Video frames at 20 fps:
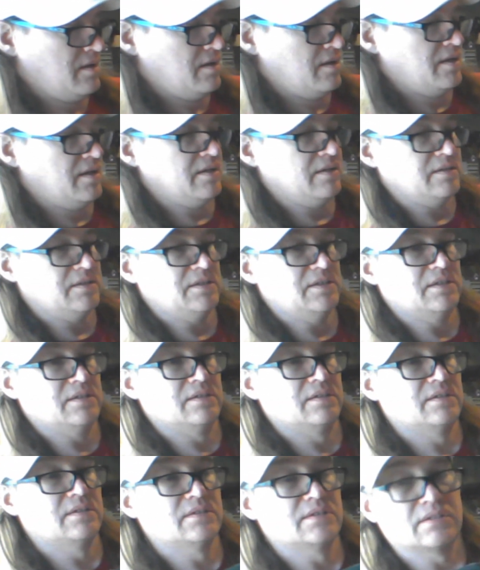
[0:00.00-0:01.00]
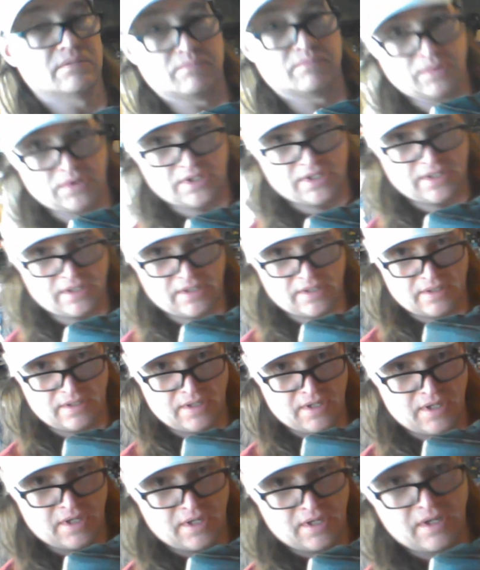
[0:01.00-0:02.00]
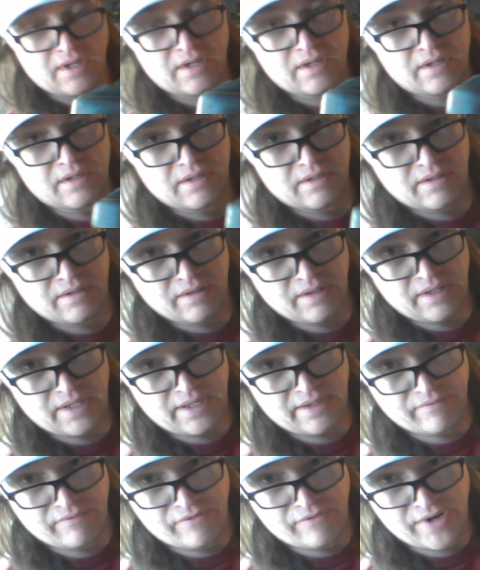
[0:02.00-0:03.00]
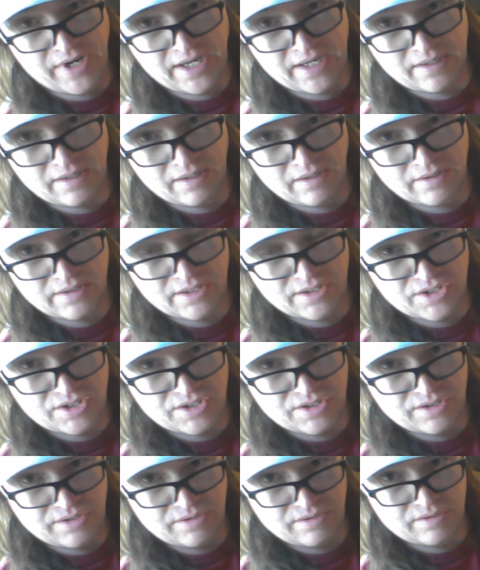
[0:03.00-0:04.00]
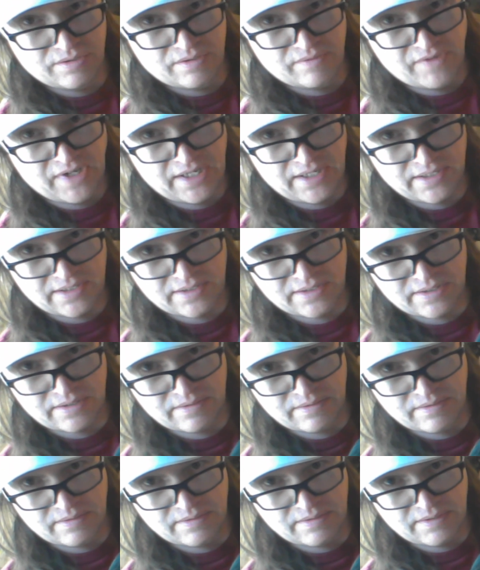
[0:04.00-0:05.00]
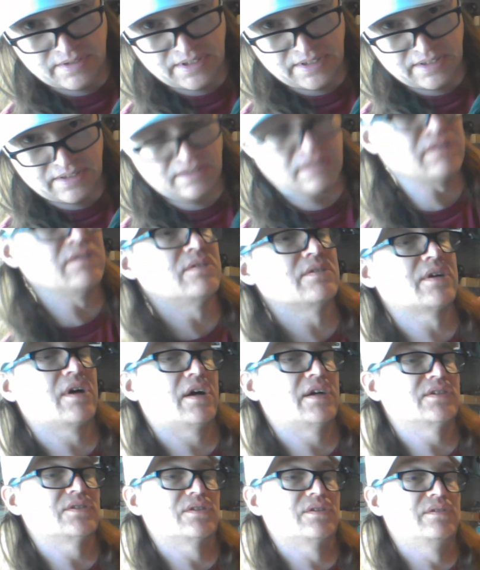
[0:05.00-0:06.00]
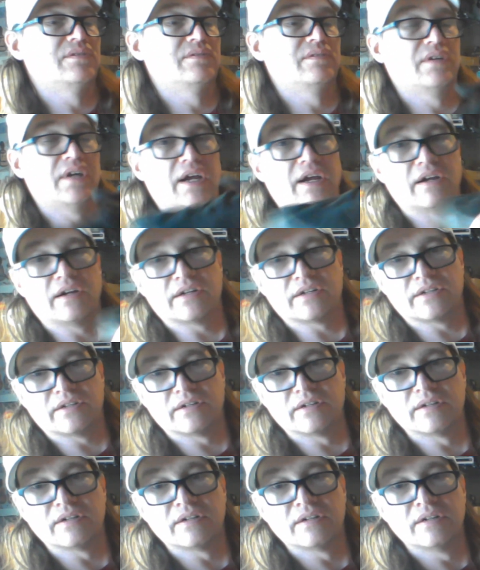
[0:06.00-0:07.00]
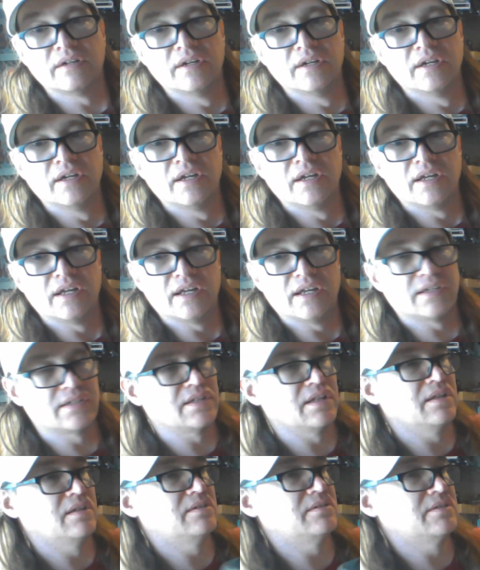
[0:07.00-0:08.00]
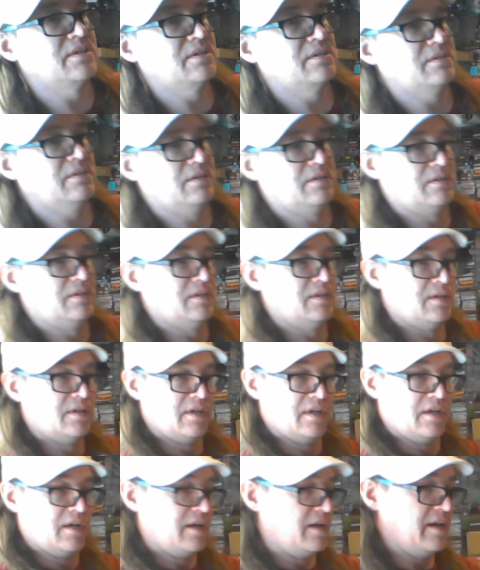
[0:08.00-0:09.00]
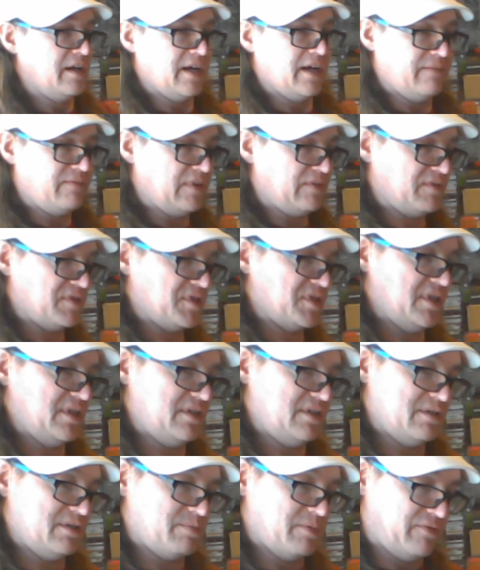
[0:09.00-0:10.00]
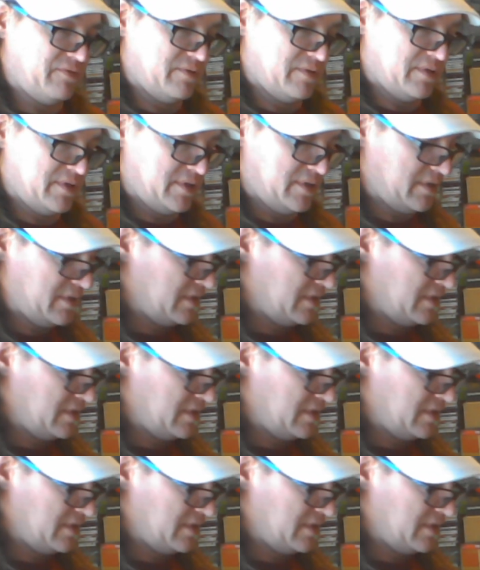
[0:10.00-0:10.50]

I don't know. Some black, like van looking shoes, vans. And they got a little cartoon character as the logo. I've never seen these before,